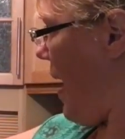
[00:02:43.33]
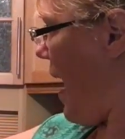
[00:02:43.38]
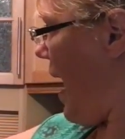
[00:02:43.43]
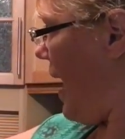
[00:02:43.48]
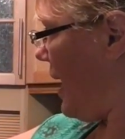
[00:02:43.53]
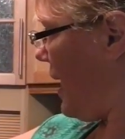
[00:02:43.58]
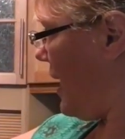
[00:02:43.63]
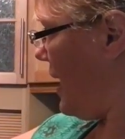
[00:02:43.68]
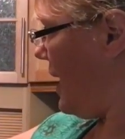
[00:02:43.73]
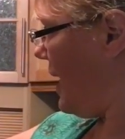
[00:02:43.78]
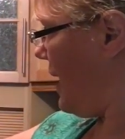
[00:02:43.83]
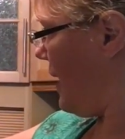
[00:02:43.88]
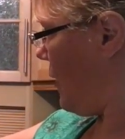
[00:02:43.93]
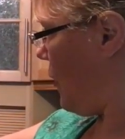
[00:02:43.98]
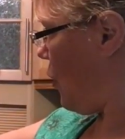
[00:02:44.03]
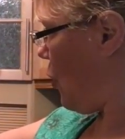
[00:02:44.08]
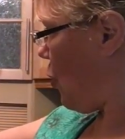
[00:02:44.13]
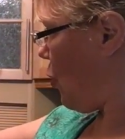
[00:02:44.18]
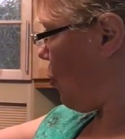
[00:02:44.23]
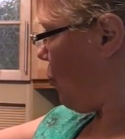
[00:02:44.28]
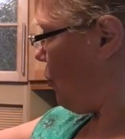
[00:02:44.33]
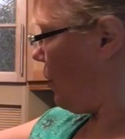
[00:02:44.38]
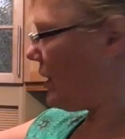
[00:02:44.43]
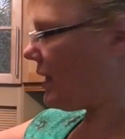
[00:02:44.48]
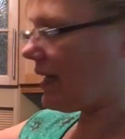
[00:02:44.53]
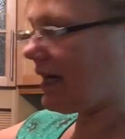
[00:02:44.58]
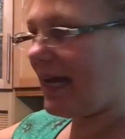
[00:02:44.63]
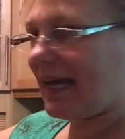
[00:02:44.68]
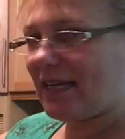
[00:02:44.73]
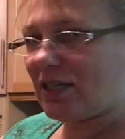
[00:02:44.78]
back here, with
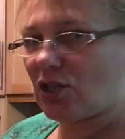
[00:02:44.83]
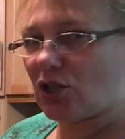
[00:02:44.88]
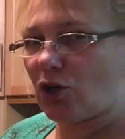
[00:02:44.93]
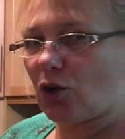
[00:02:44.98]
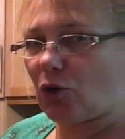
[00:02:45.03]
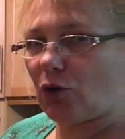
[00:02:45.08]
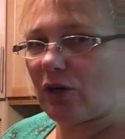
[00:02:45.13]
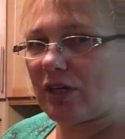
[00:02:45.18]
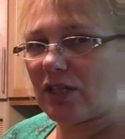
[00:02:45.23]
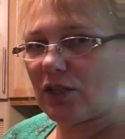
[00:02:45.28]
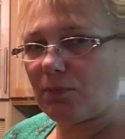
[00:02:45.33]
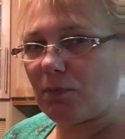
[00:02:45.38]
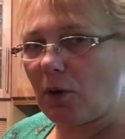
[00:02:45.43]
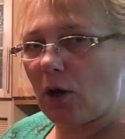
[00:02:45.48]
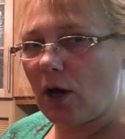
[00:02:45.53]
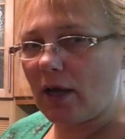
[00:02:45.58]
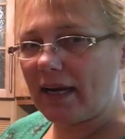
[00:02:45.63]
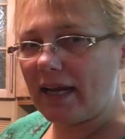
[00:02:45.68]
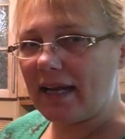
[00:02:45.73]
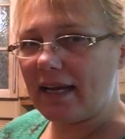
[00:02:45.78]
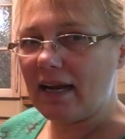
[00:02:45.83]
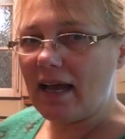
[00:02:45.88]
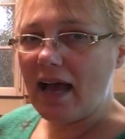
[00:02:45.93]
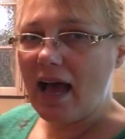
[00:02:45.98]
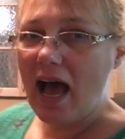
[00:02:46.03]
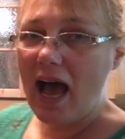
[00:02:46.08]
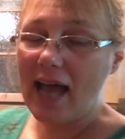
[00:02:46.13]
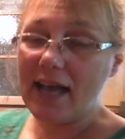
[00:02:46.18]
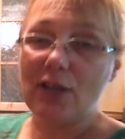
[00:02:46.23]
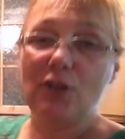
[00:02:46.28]
a nice crisp on it.
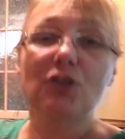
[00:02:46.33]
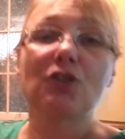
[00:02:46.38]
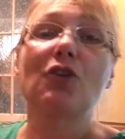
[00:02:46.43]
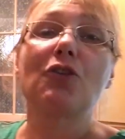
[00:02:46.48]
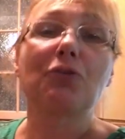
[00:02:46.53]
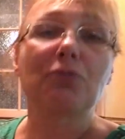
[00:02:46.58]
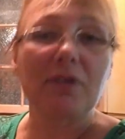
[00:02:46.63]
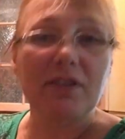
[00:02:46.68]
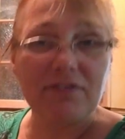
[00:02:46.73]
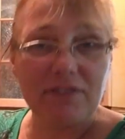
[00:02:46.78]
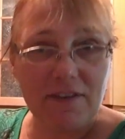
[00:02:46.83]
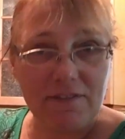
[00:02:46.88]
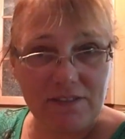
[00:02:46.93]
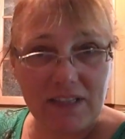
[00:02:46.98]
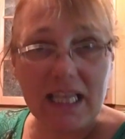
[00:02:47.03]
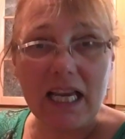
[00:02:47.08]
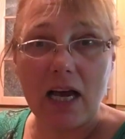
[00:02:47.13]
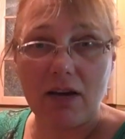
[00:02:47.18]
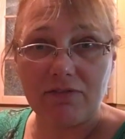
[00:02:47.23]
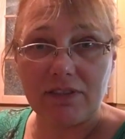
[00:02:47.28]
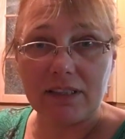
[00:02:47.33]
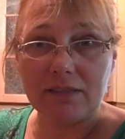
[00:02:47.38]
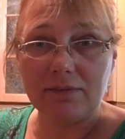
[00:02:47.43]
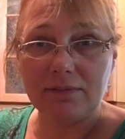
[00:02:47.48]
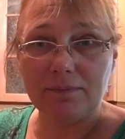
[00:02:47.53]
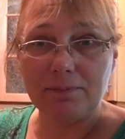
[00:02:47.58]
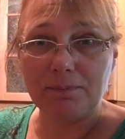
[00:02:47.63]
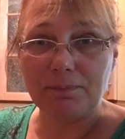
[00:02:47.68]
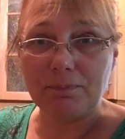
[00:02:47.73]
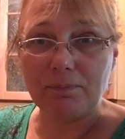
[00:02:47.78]
I used a 350 oven.
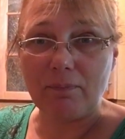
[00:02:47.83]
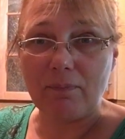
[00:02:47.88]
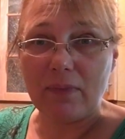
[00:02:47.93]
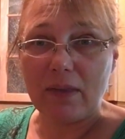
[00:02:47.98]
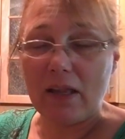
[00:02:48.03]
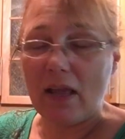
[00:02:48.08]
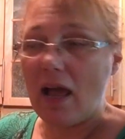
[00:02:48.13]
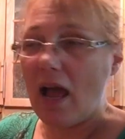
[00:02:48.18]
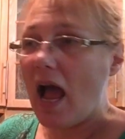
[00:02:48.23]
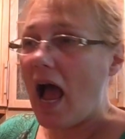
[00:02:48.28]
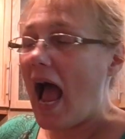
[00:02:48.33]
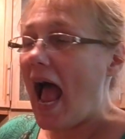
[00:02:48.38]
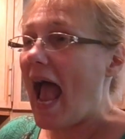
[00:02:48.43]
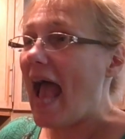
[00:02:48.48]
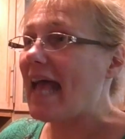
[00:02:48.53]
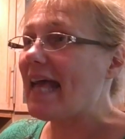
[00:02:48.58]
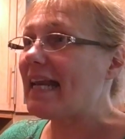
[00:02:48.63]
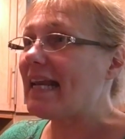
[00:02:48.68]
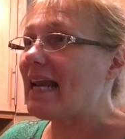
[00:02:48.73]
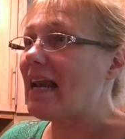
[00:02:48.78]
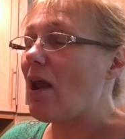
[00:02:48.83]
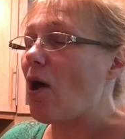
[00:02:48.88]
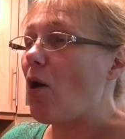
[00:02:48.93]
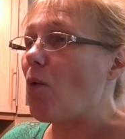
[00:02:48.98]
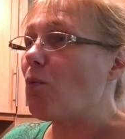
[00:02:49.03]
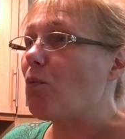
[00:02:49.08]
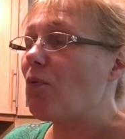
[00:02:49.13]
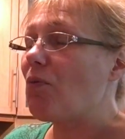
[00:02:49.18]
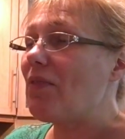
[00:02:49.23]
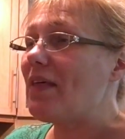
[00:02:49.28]
And
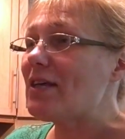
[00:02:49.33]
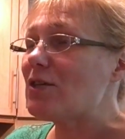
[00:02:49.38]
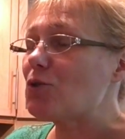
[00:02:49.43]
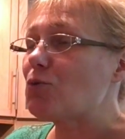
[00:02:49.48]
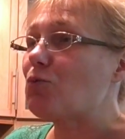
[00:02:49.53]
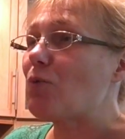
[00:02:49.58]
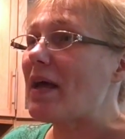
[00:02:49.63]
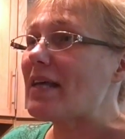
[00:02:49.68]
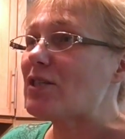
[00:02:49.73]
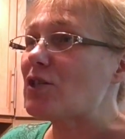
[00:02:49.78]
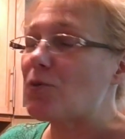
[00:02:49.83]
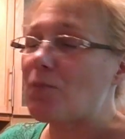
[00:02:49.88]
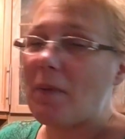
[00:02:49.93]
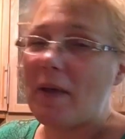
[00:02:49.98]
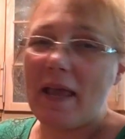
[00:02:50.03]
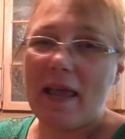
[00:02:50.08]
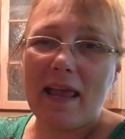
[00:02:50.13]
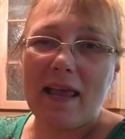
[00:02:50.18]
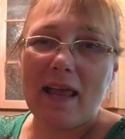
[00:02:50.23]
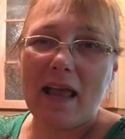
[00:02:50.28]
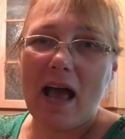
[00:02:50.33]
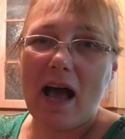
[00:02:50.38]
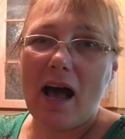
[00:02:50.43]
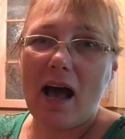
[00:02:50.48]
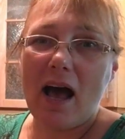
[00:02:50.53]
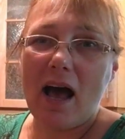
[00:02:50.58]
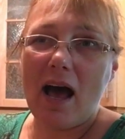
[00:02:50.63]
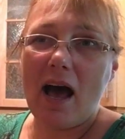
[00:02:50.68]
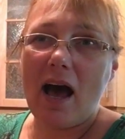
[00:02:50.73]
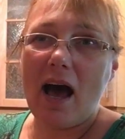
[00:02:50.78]
this recipe,
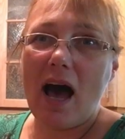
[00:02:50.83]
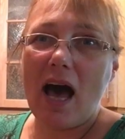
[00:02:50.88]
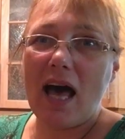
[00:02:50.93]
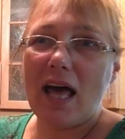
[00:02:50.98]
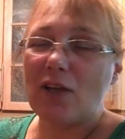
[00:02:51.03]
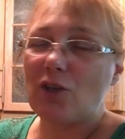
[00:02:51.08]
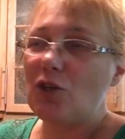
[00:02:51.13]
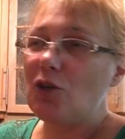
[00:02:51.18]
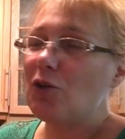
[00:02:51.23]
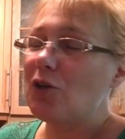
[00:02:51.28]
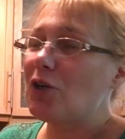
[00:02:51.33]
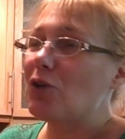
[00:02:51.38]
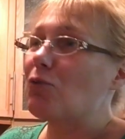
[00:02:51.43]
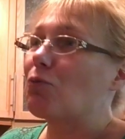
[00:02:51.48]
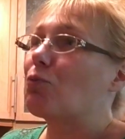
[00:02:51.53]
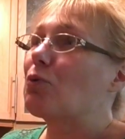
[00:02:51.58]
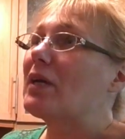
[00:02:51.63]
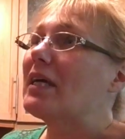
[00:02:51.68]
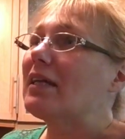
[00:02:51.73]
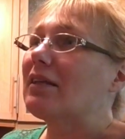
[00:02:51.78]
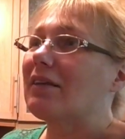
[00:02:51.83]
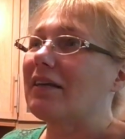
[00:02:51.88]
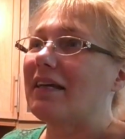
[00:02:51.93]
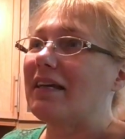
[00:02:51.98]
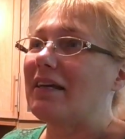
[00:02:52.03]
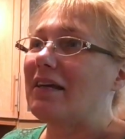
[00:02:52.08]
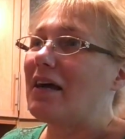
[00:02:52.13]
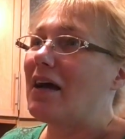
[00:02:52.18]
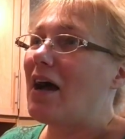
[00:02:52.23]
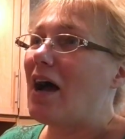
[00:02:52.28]
you can
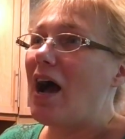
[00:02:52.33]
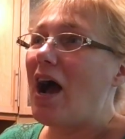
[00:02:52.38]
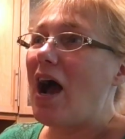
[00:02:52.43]
really